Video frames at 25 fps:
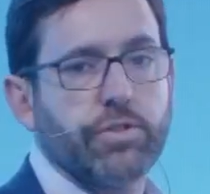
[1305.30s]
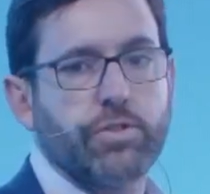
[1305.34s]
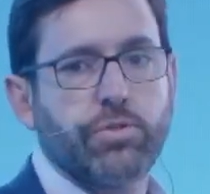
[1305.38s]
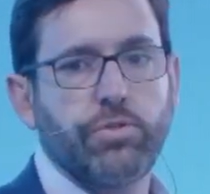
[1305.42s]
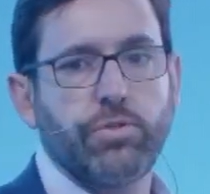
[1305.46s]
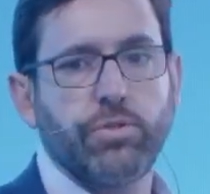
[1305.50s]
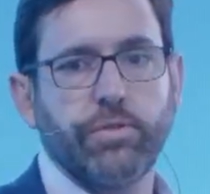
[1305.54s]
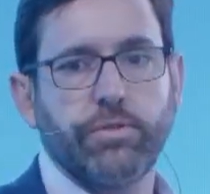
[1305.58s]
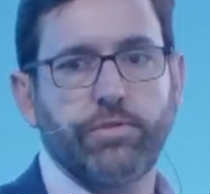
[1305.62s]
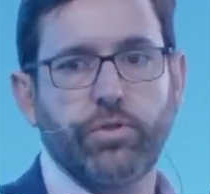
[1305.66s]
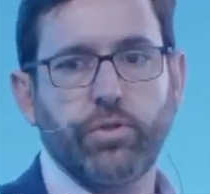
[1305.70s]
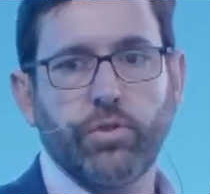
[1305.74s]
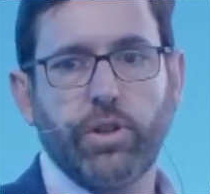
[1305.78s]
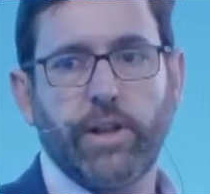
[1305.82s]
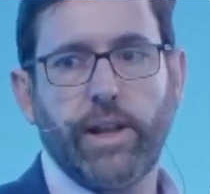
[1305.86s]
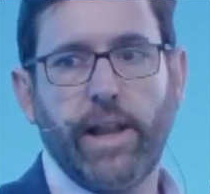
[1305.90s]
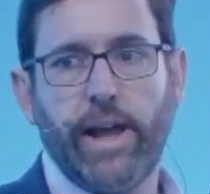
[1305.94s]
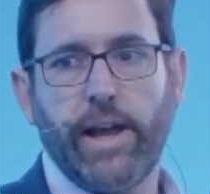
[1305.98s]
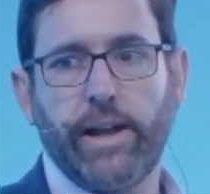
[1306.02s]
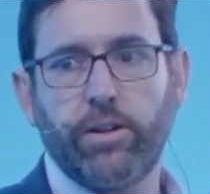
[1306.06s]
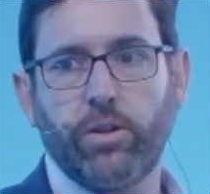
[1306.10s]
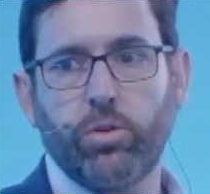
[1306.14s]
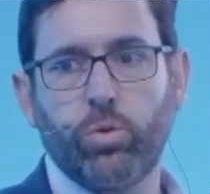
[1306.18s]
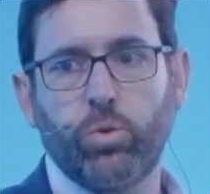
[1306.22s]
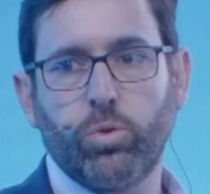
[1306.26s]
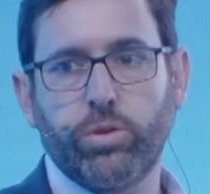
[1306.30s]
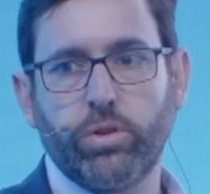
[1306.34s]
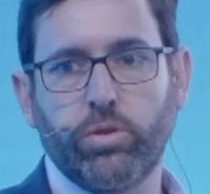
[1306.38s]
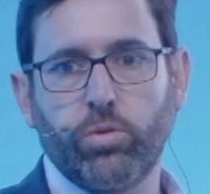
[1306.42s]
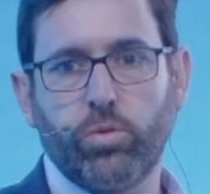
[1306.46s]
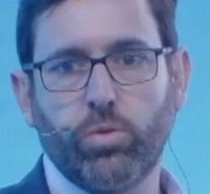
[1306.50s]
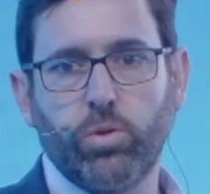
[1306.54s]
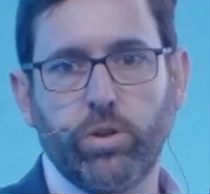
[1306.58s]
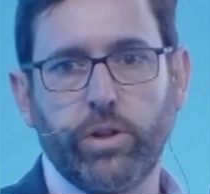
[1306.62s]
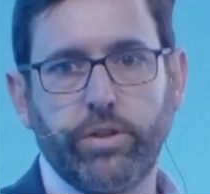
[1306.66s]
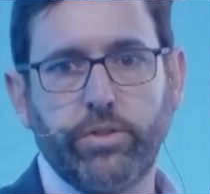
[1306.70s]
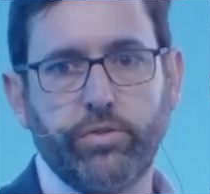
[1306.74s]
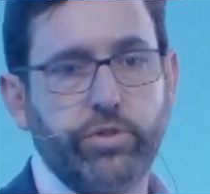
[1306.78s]
to you, if you're a landlord at
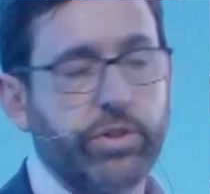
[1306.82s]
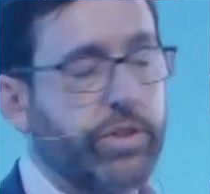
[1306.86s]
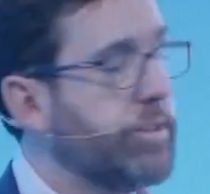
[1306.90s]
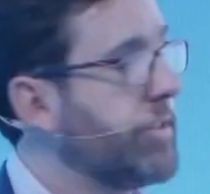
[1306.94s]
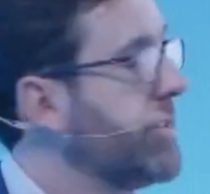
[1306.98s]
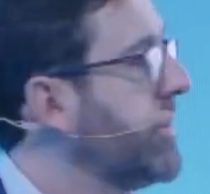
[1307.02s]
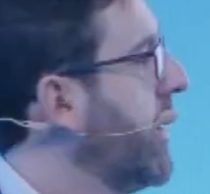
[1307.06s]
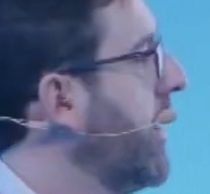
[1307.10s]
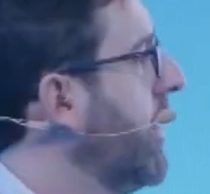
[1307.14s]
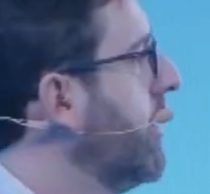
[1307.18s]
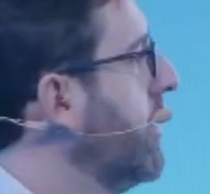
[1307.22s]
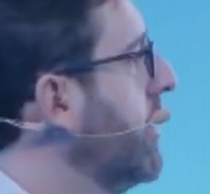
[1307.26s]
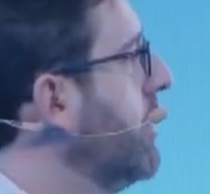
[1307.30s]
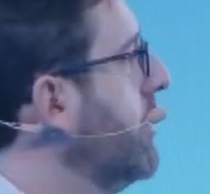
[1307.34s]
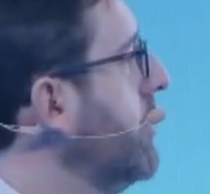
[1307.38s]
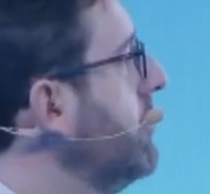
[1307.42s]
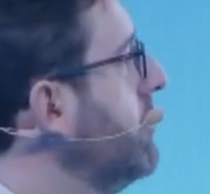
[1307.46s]
all in retail,